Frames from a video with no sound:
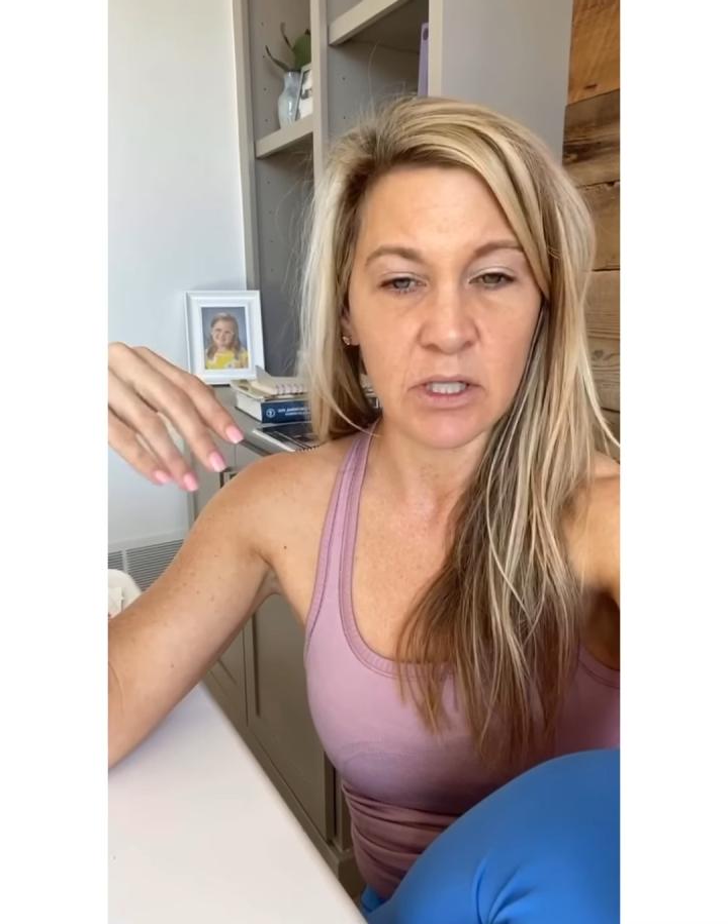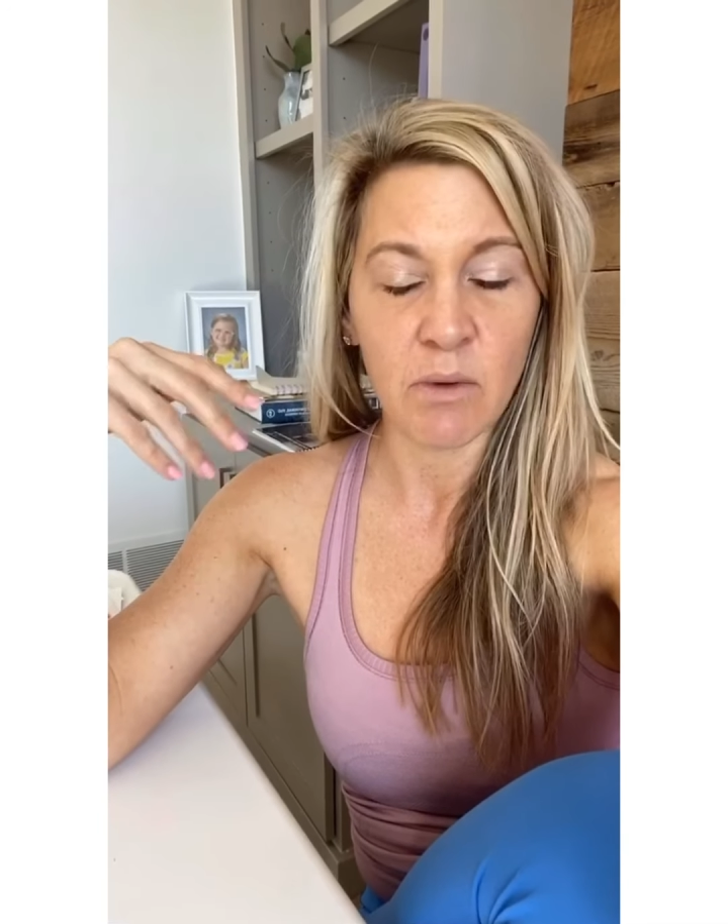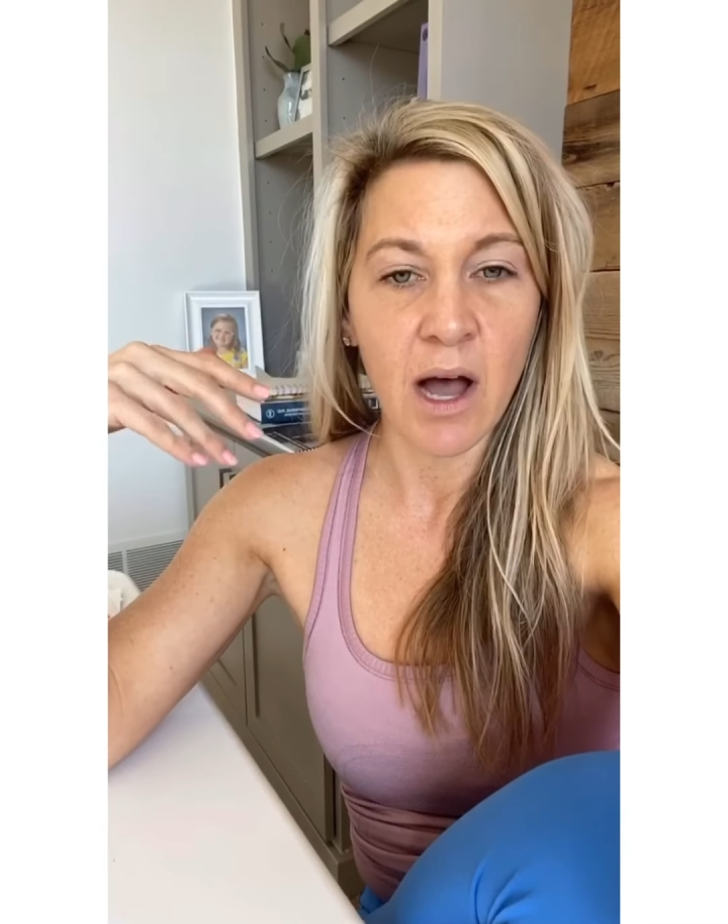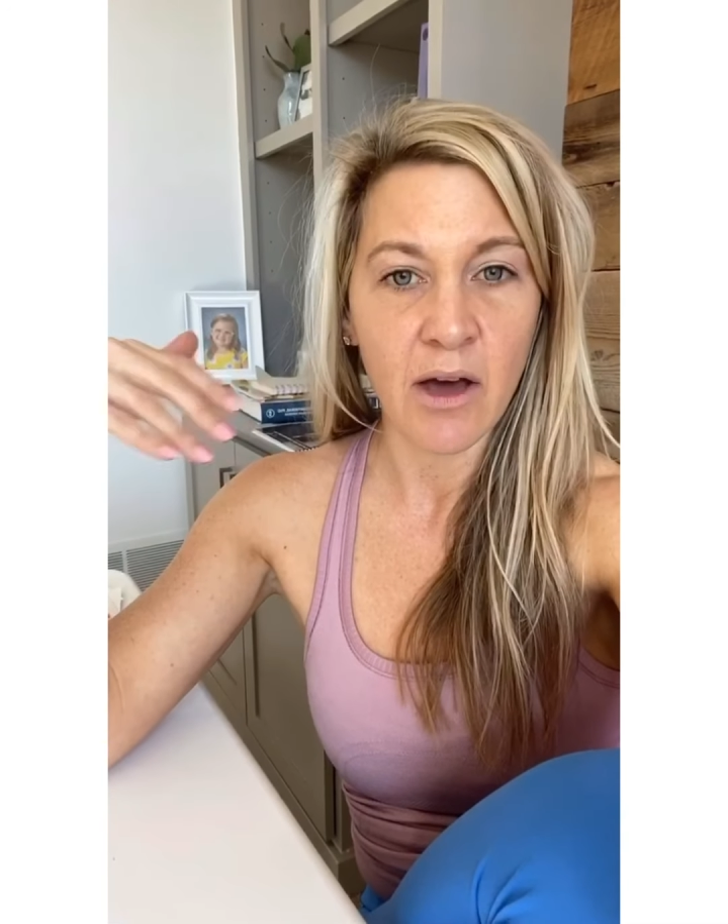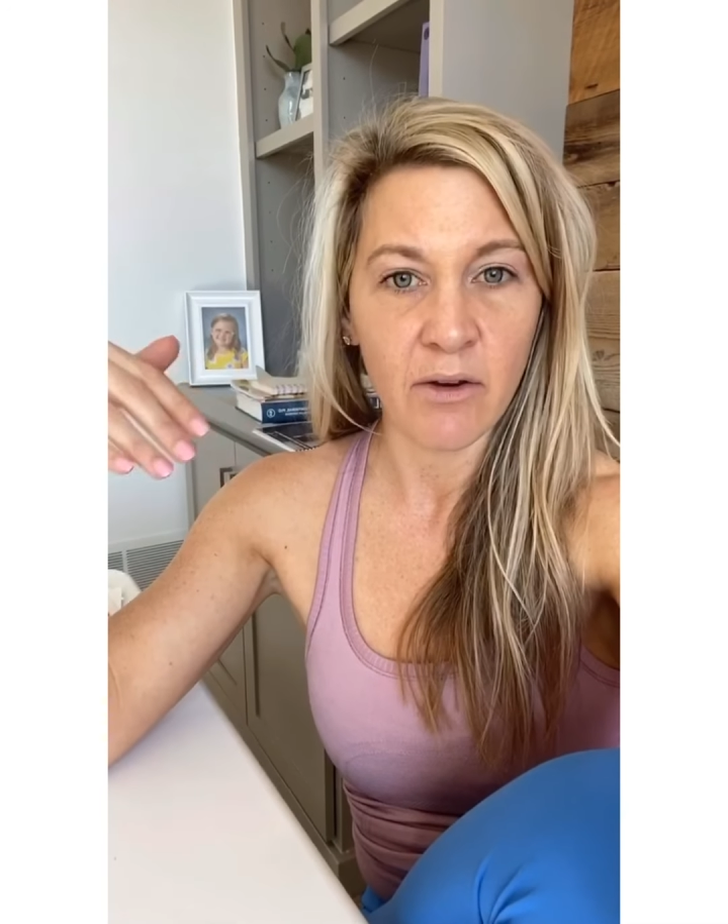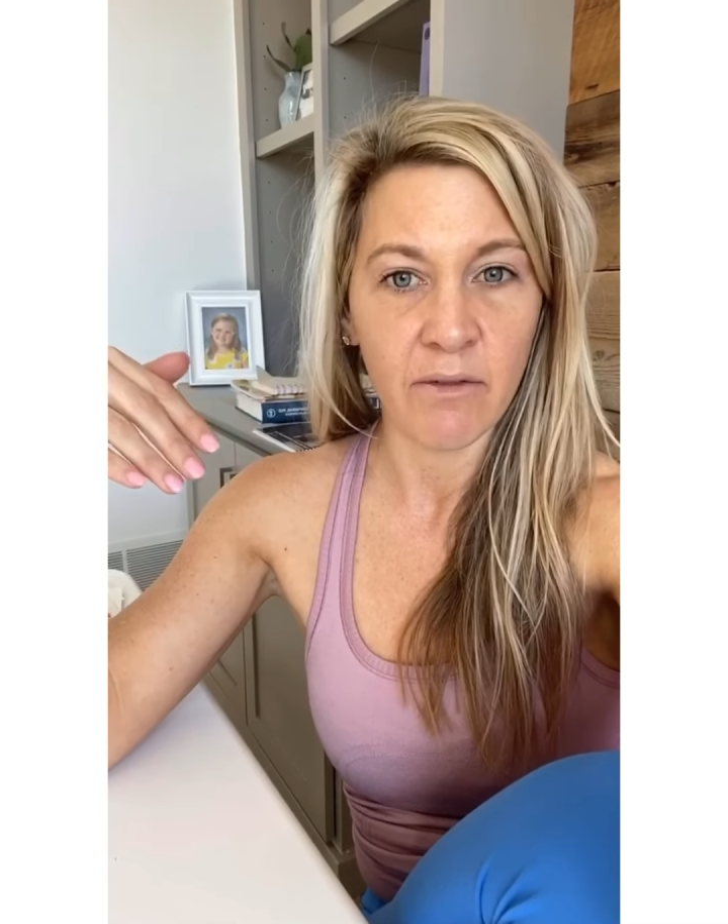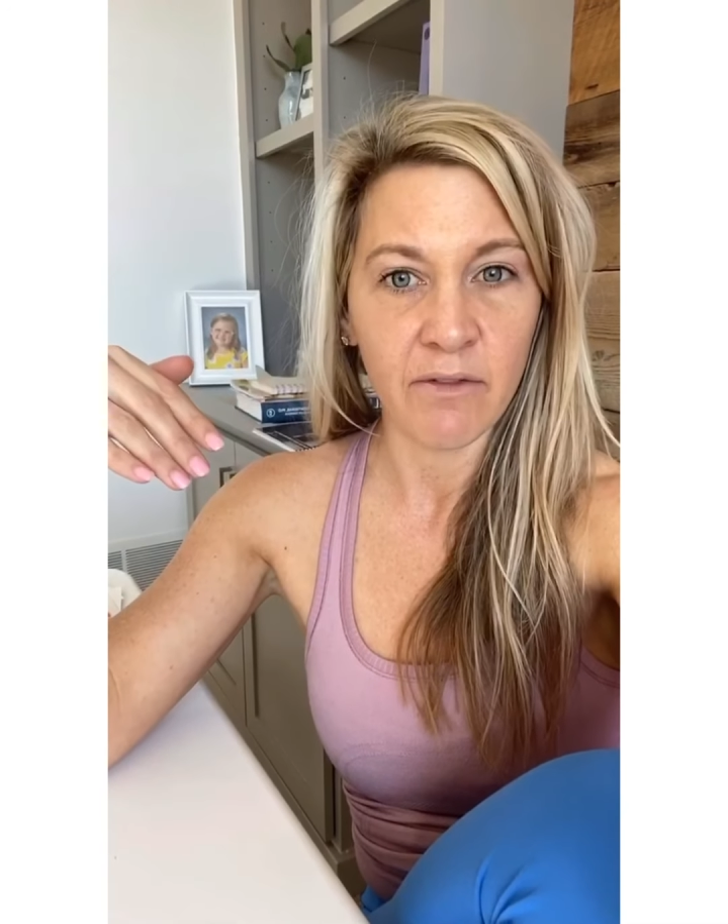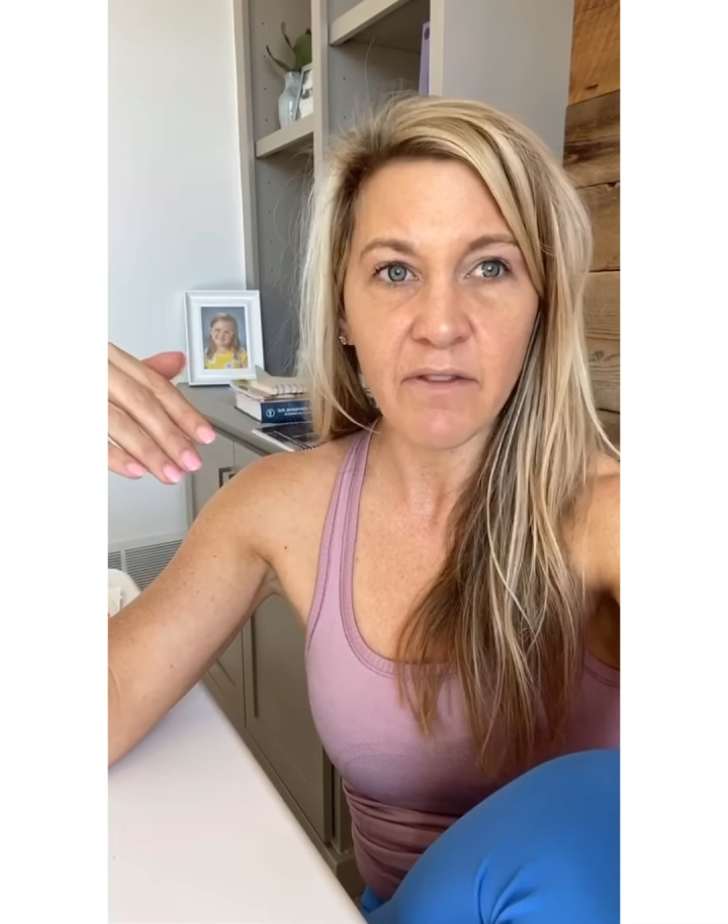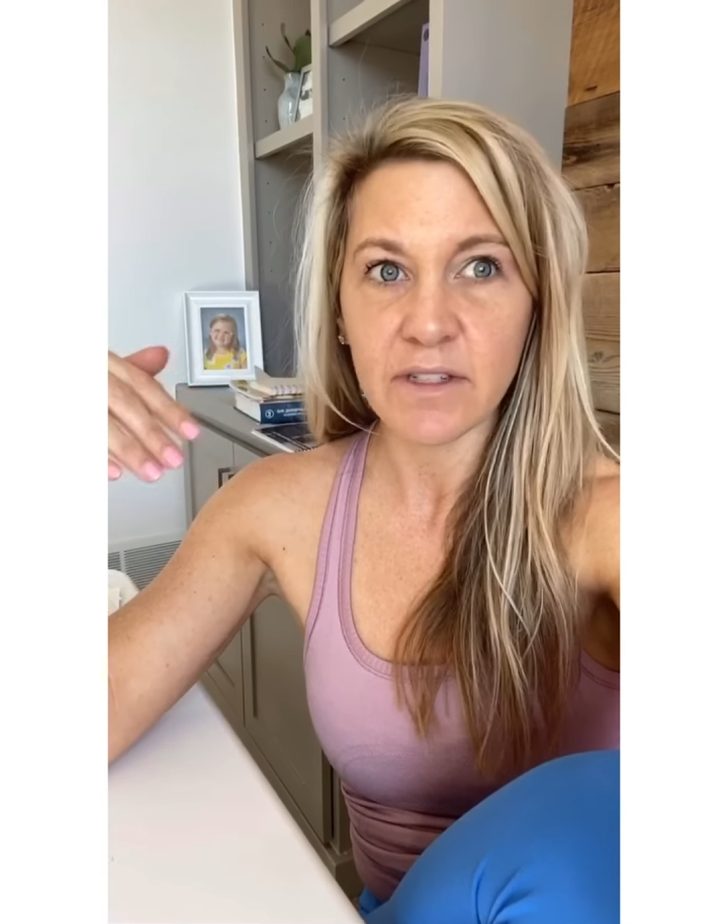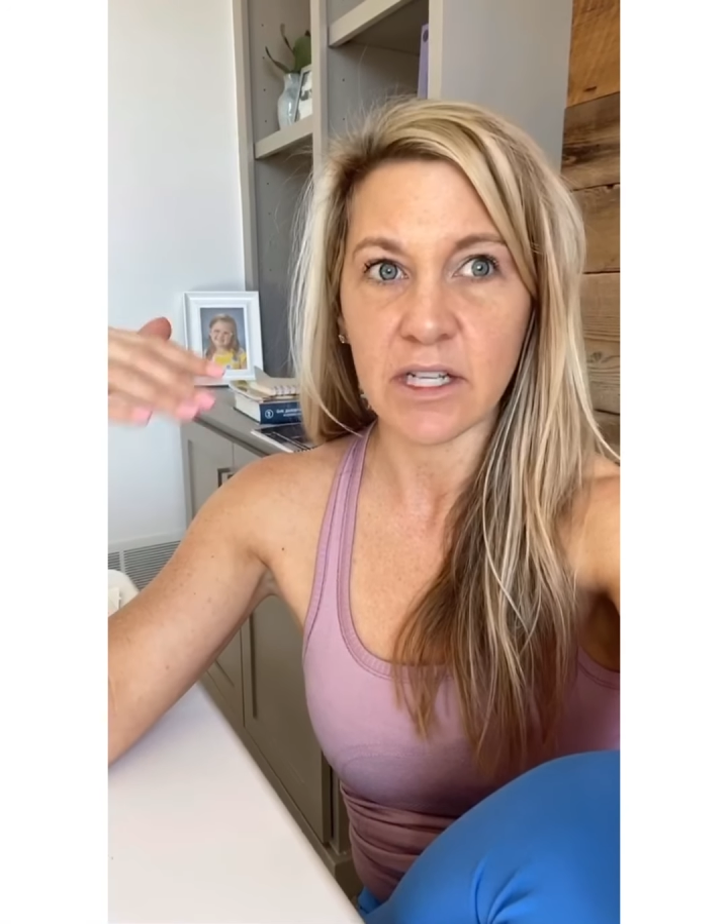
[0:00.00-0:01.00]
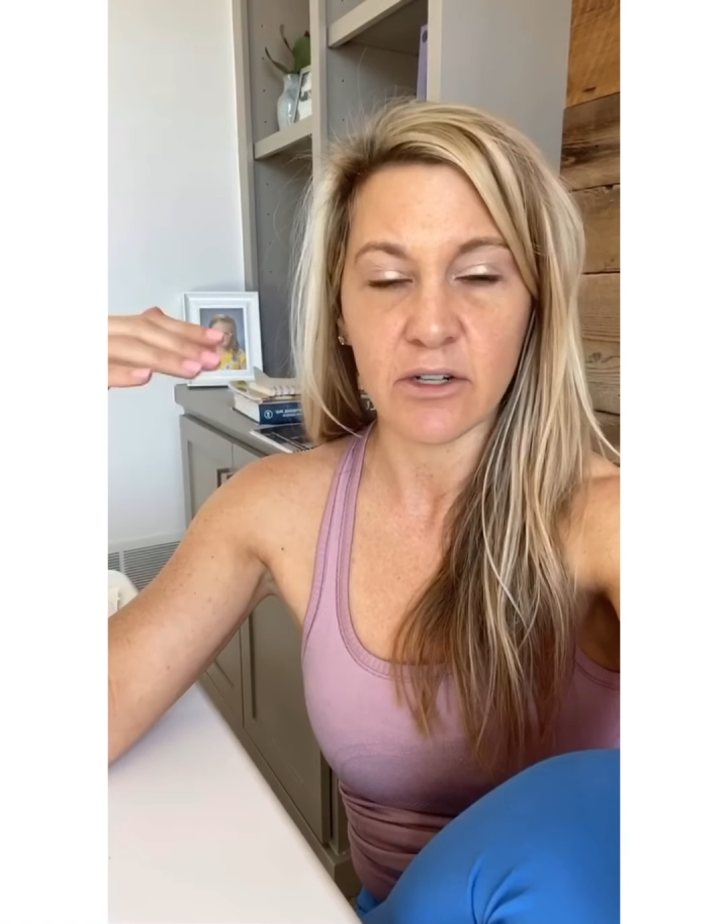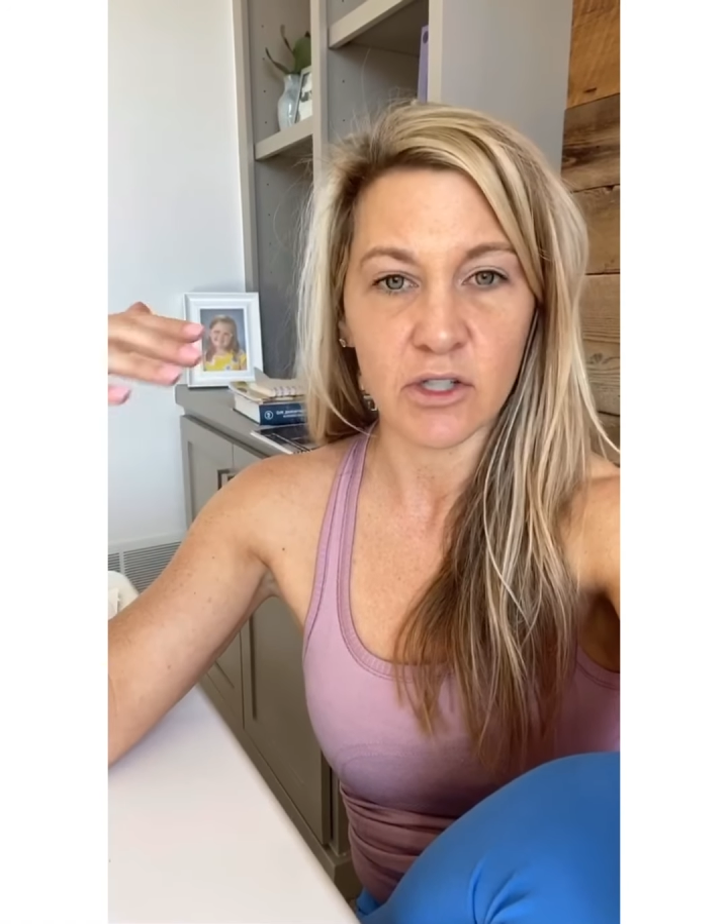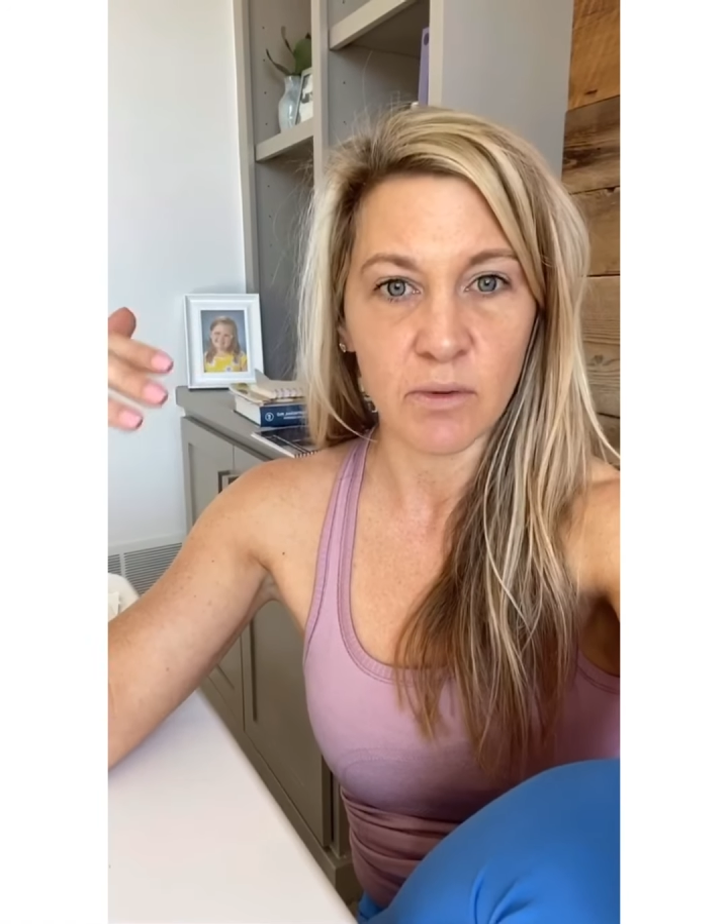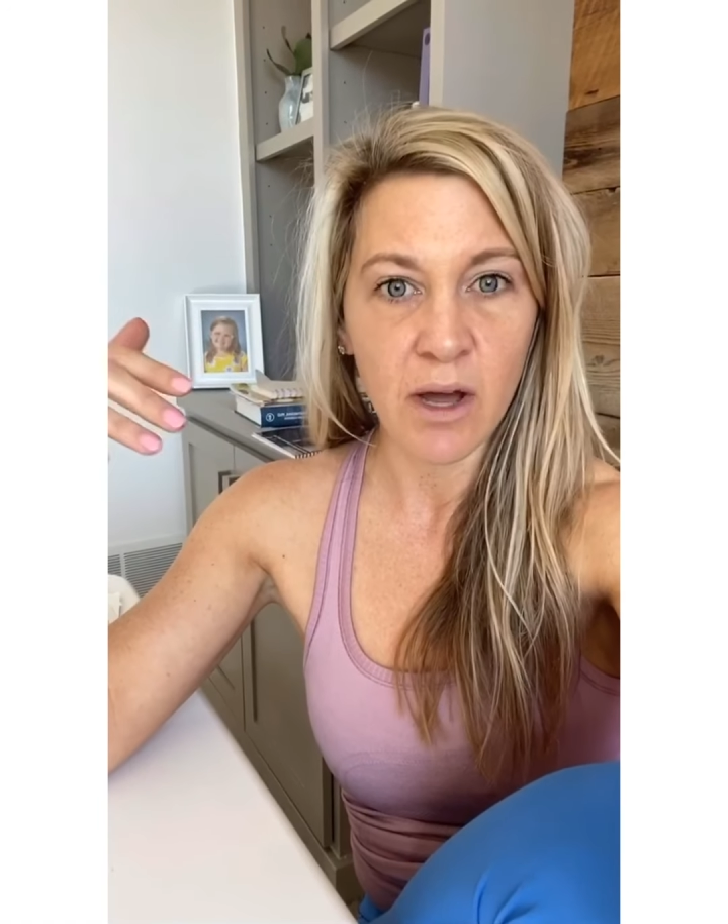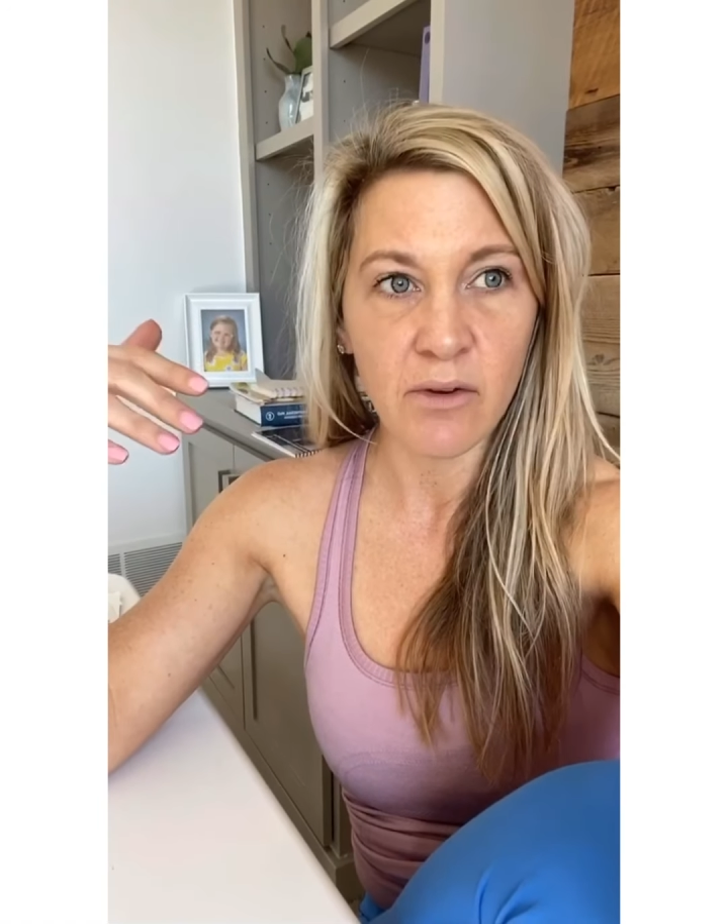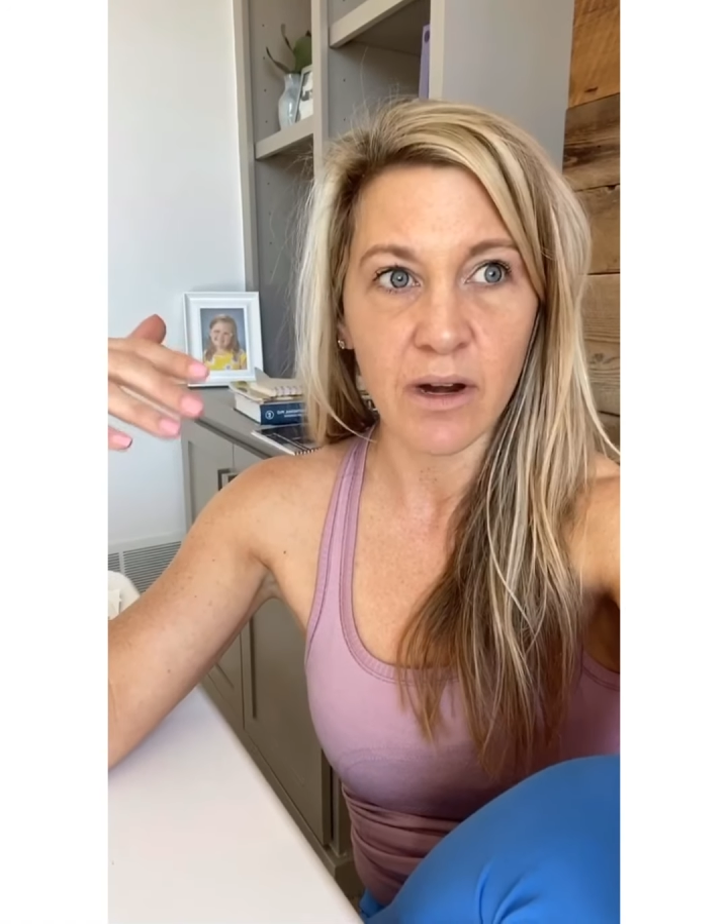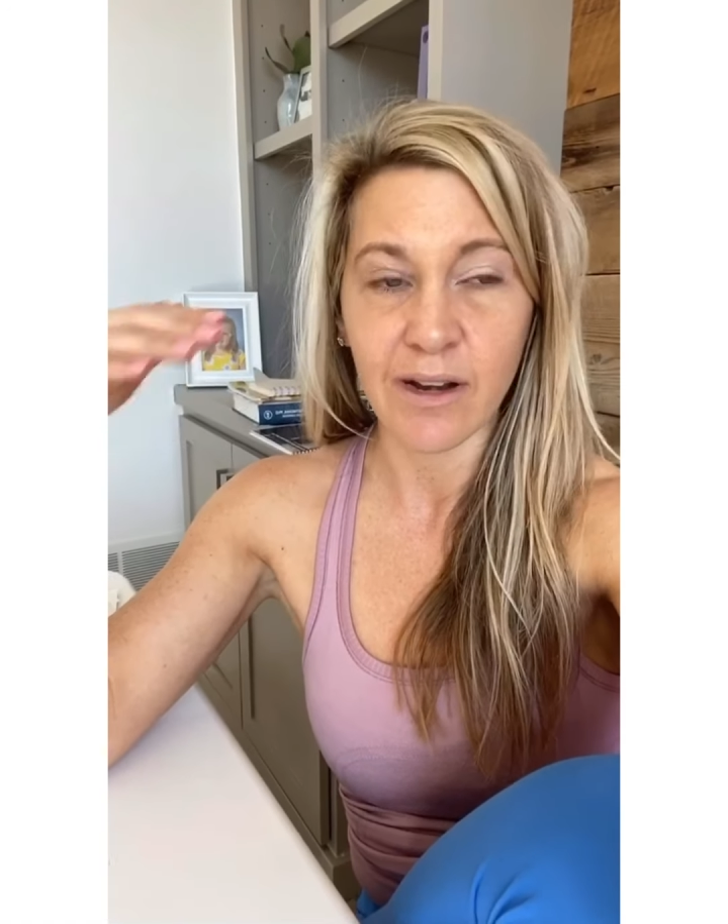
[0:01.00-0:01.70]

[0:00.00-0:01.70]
150 or 200.